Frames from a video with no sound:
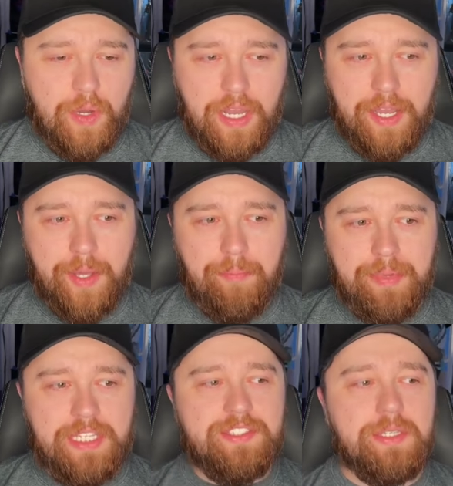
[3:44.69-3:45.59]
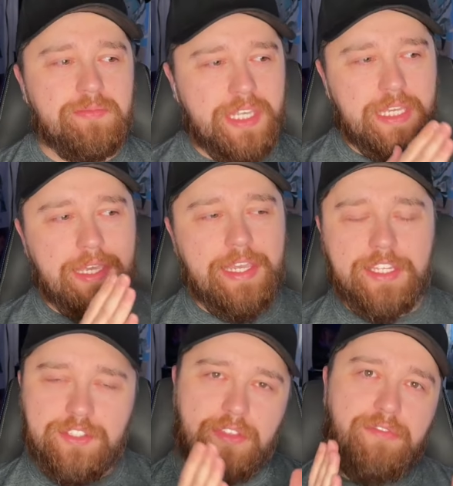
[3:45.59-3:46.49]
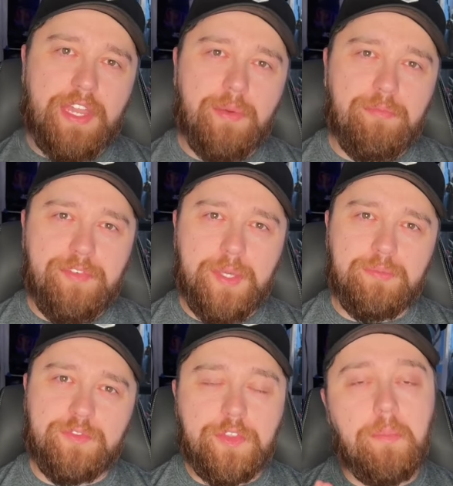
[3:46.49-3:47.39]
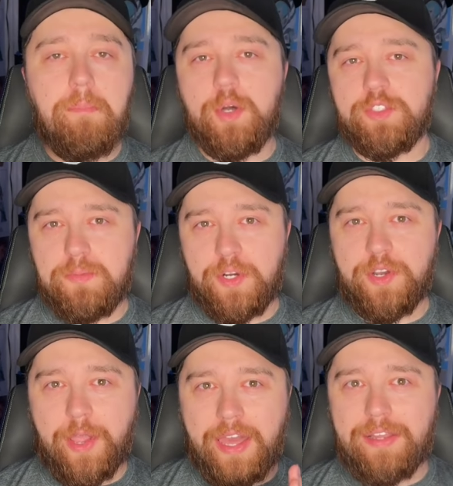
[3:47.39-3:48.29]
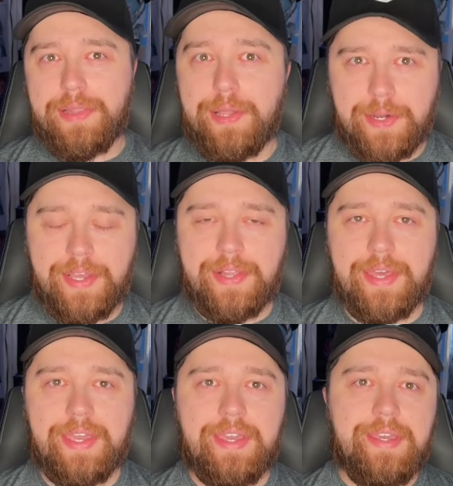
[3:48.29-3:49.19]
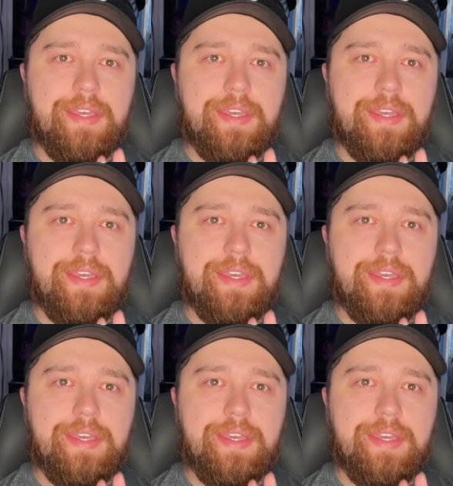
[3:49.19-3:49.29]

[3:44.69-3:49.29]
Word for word: um, but it seems like each of the Venom films, for the most part, are kind of learning like,